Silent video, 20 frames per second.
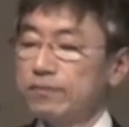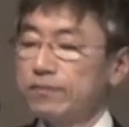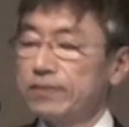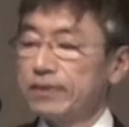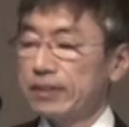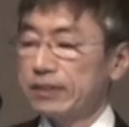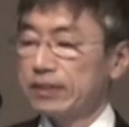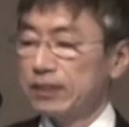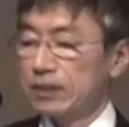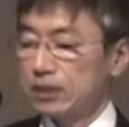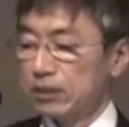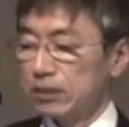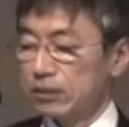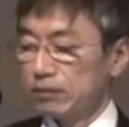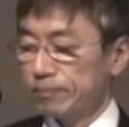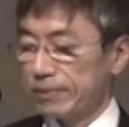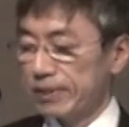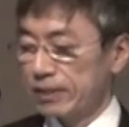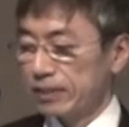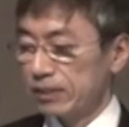Very
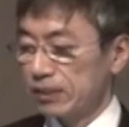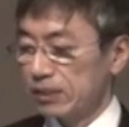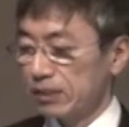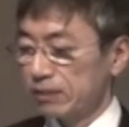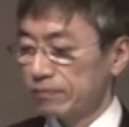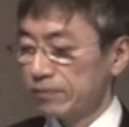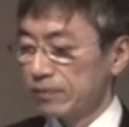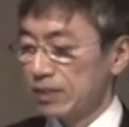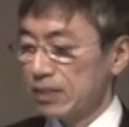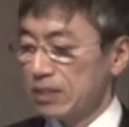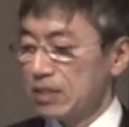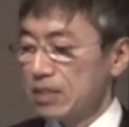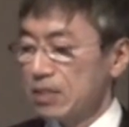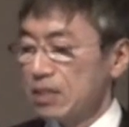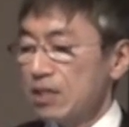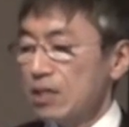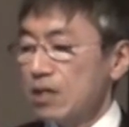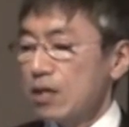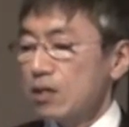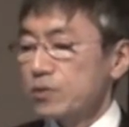expensive.
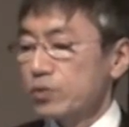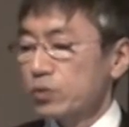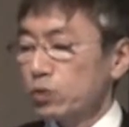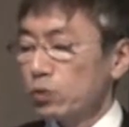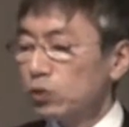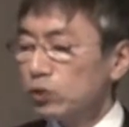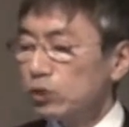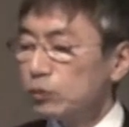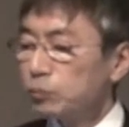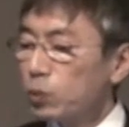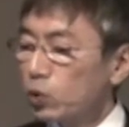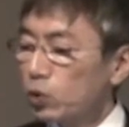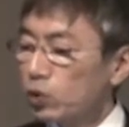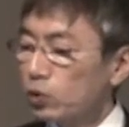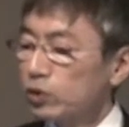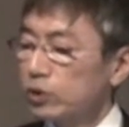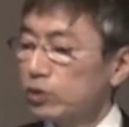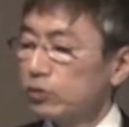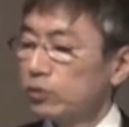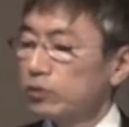Those
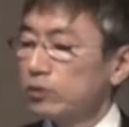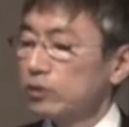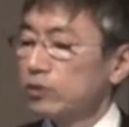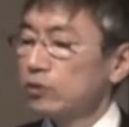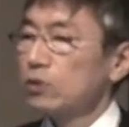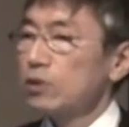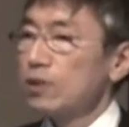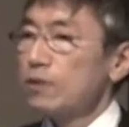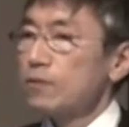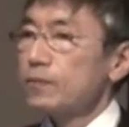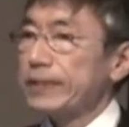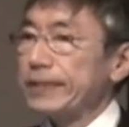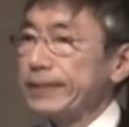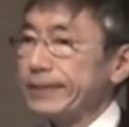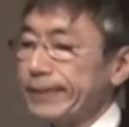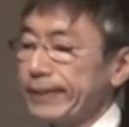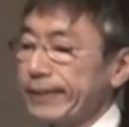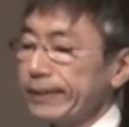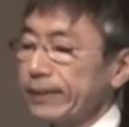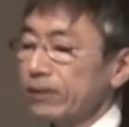pollutions were
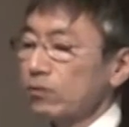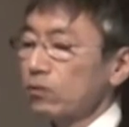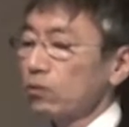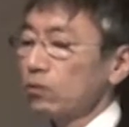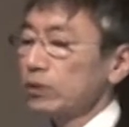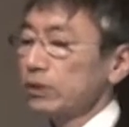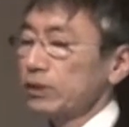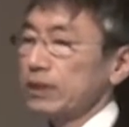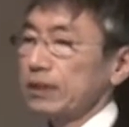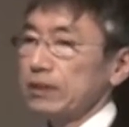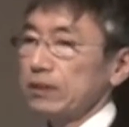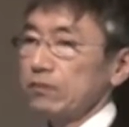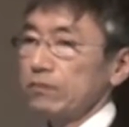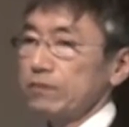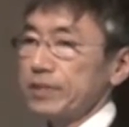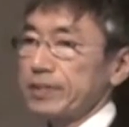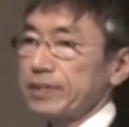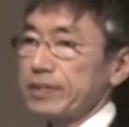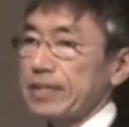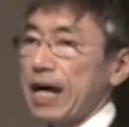not concerned
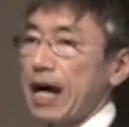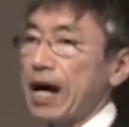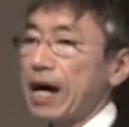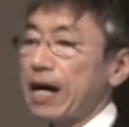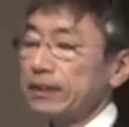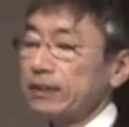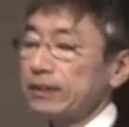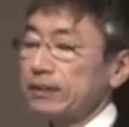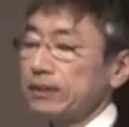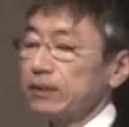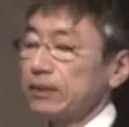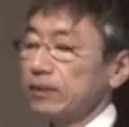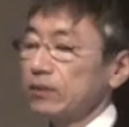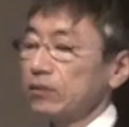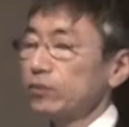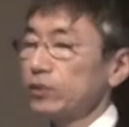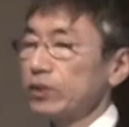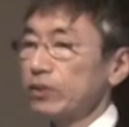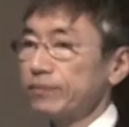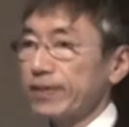with
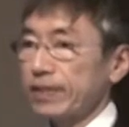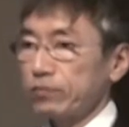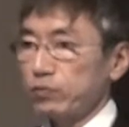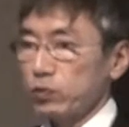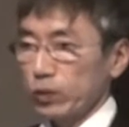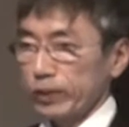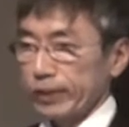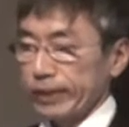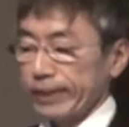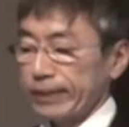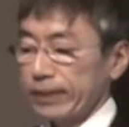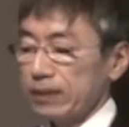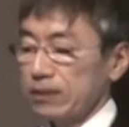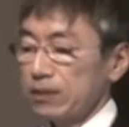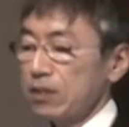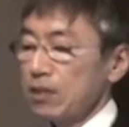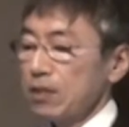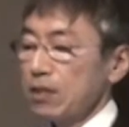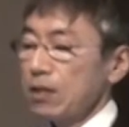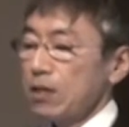acid river water,
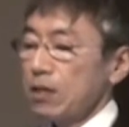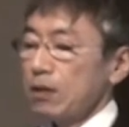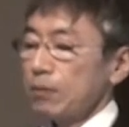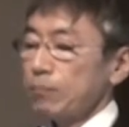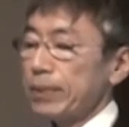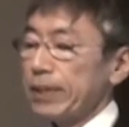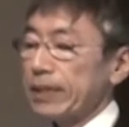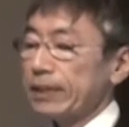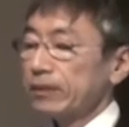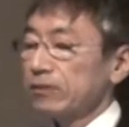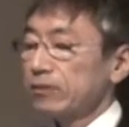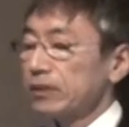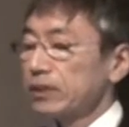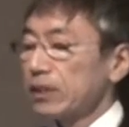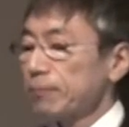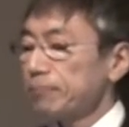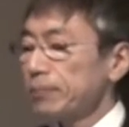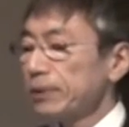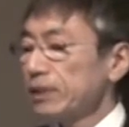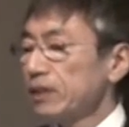but
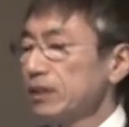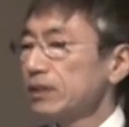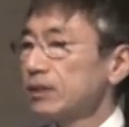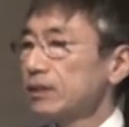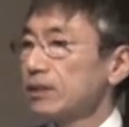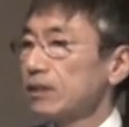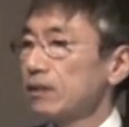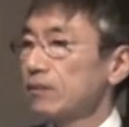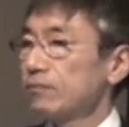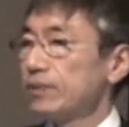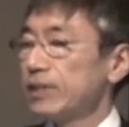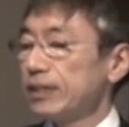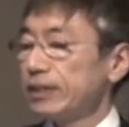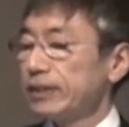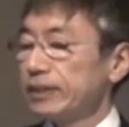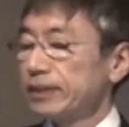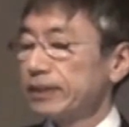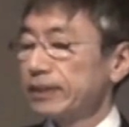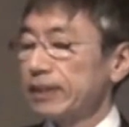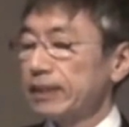Japanese are
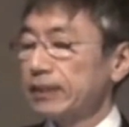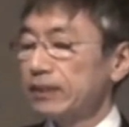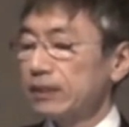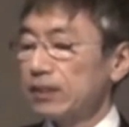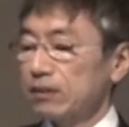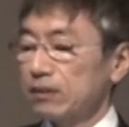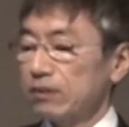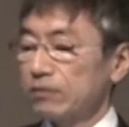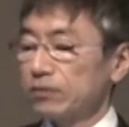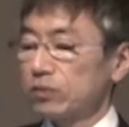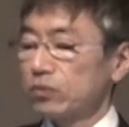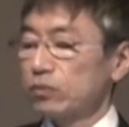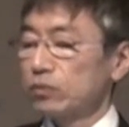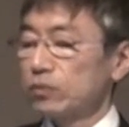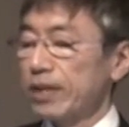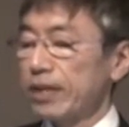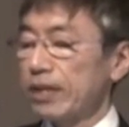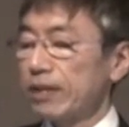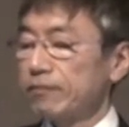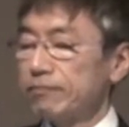very sensitive to
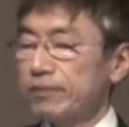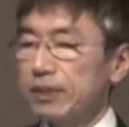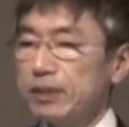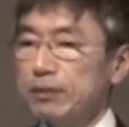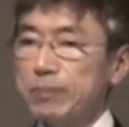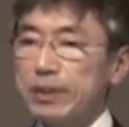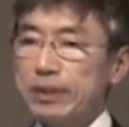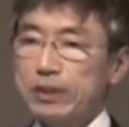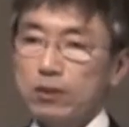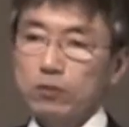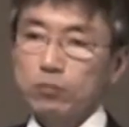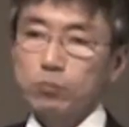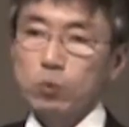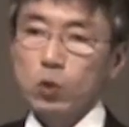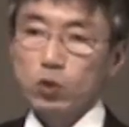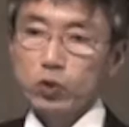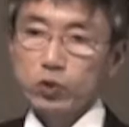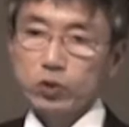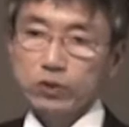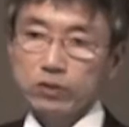heavy metal
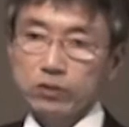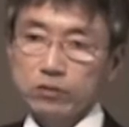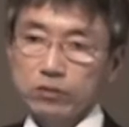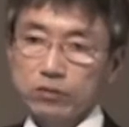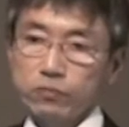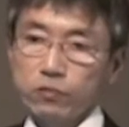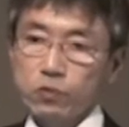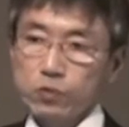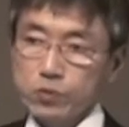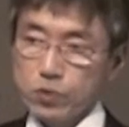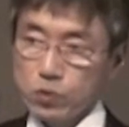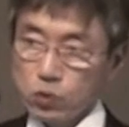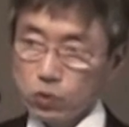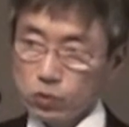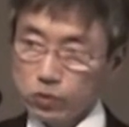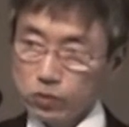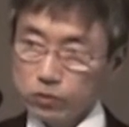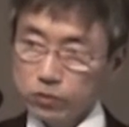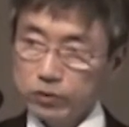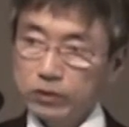pollution for
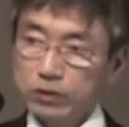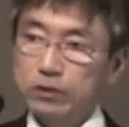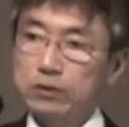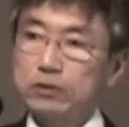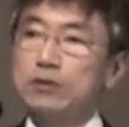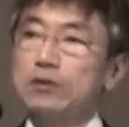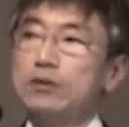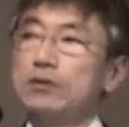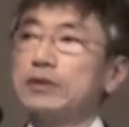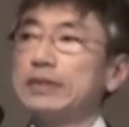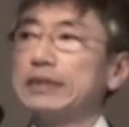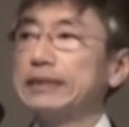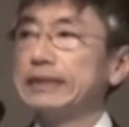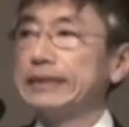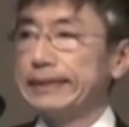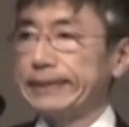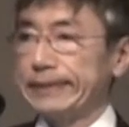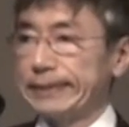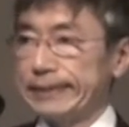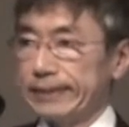those
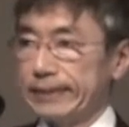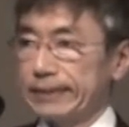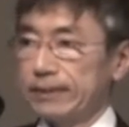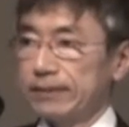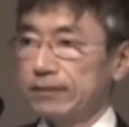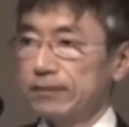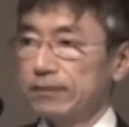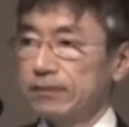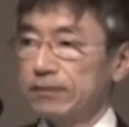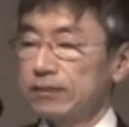diseases.